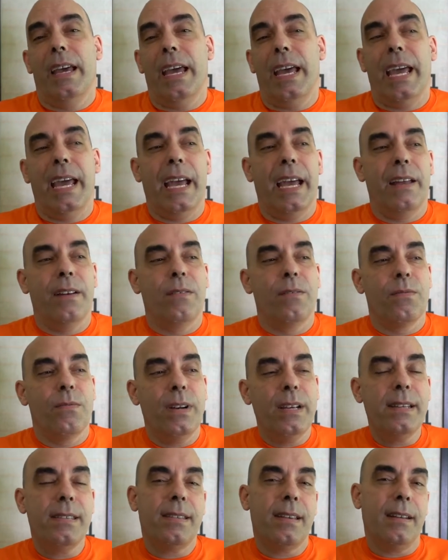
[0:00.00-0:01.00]
And
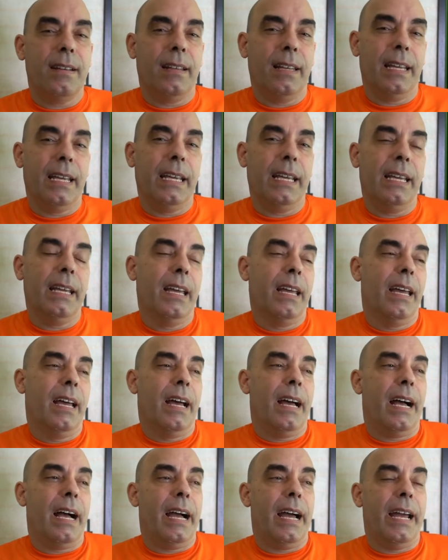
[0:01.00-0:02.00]
recently
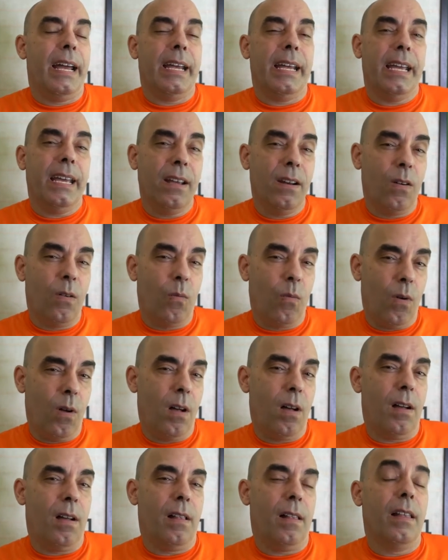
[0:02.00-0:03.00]
I hit a
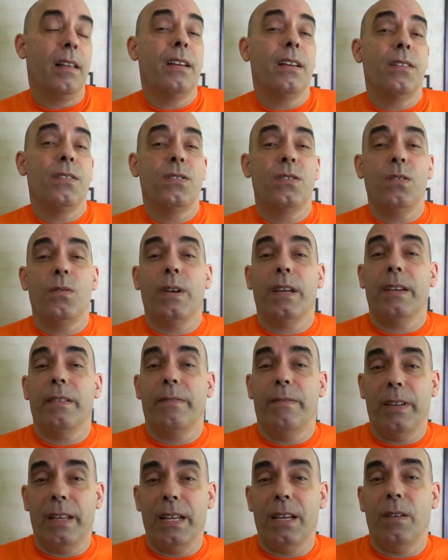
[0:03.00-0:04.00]
wall doing
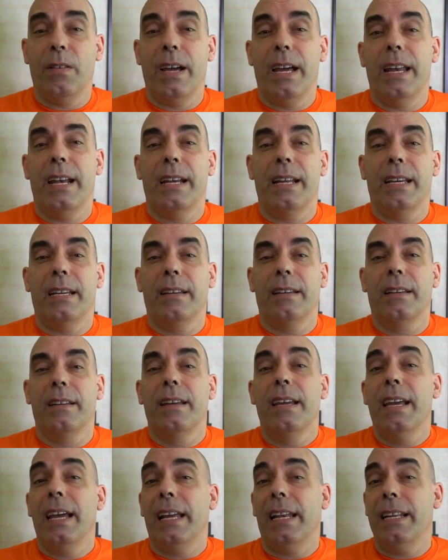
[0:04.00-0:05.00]
video editing,
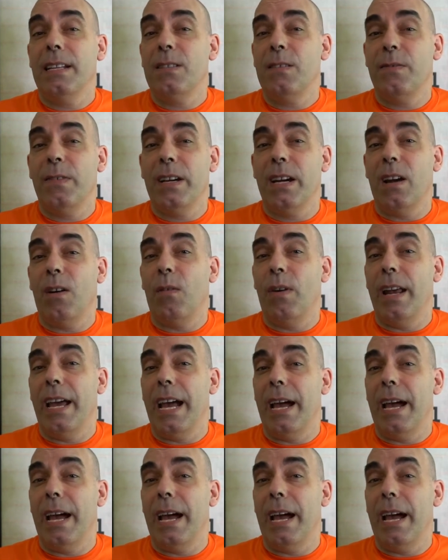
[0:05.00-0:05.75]
and let's figure out what